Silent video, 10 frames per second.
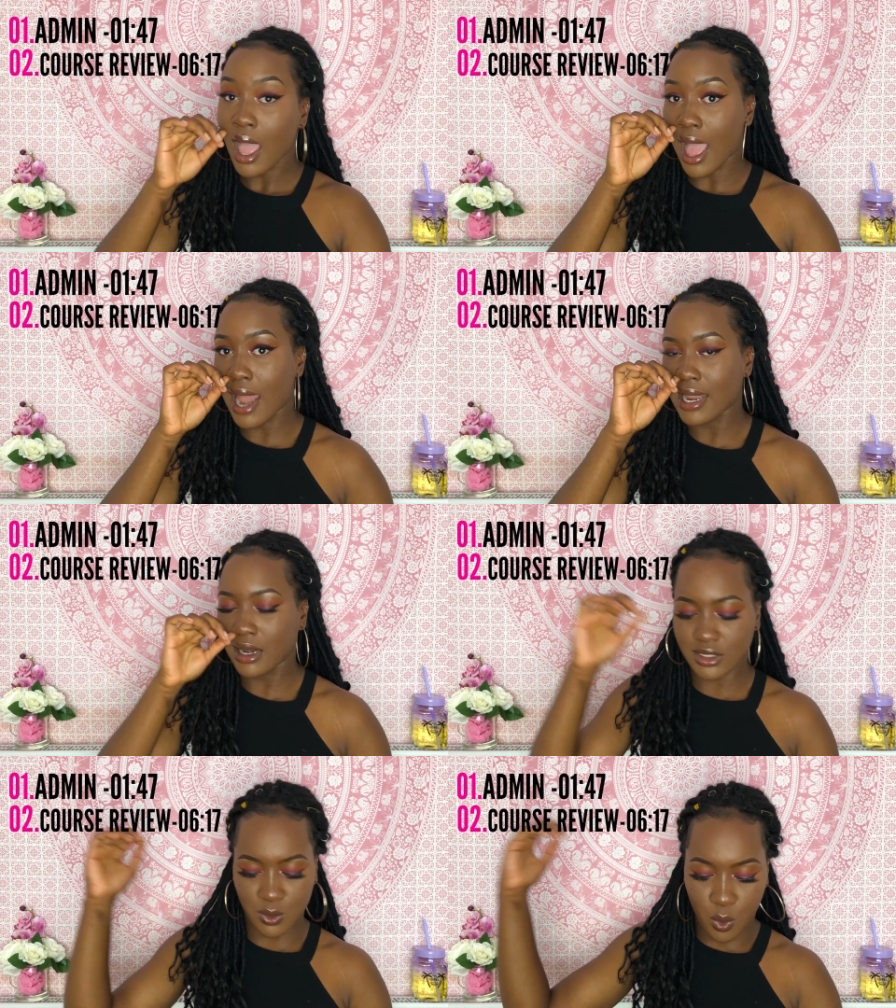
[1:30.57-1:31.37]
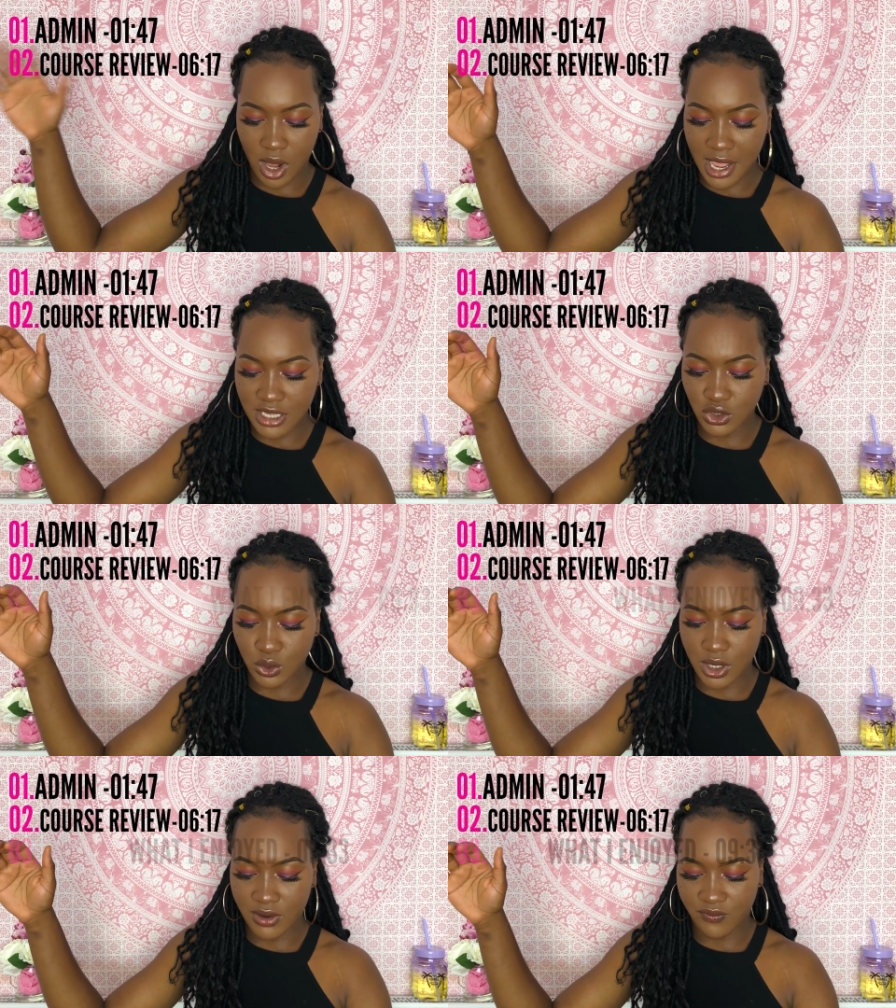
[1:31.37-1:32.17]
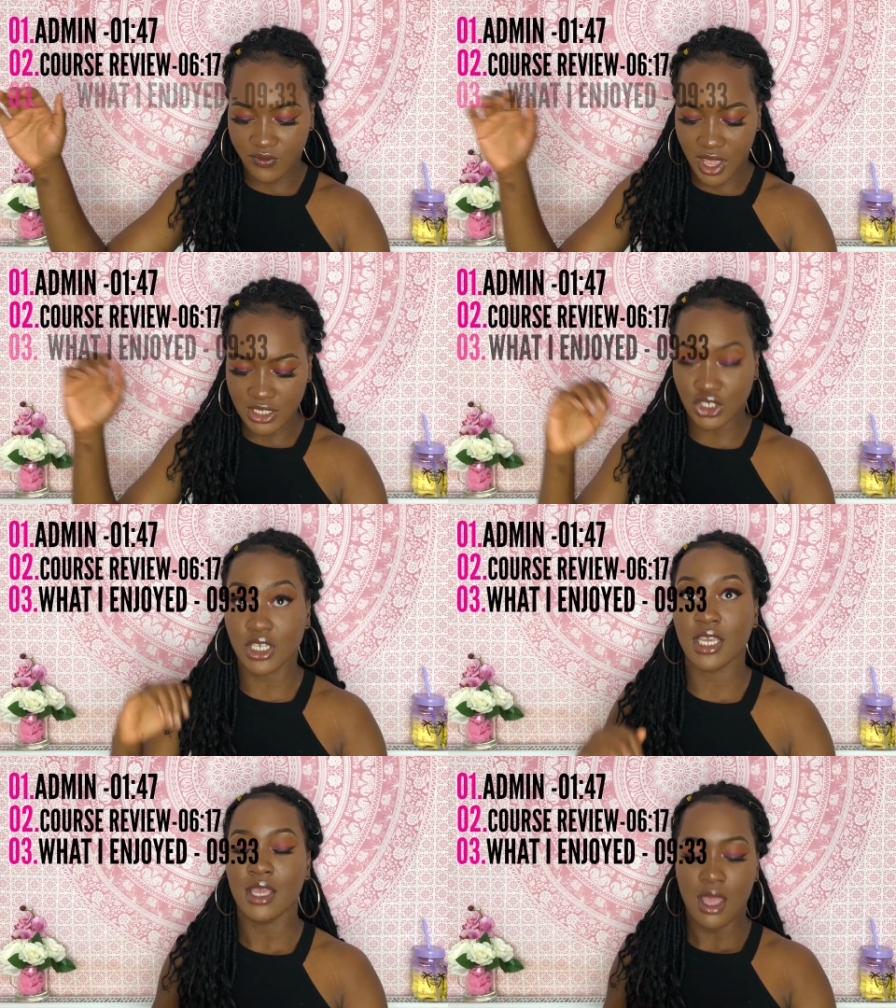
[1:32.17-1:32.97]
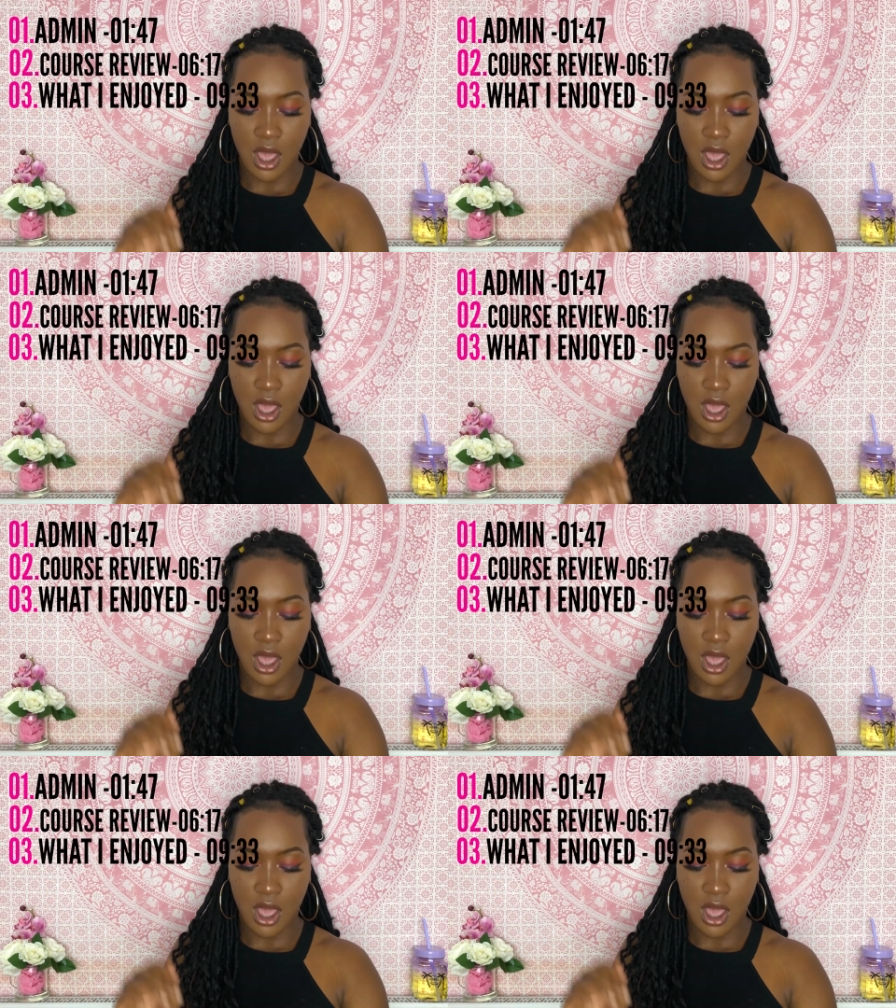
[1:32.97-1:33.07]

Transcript: And then it's what I enjoyed at first year,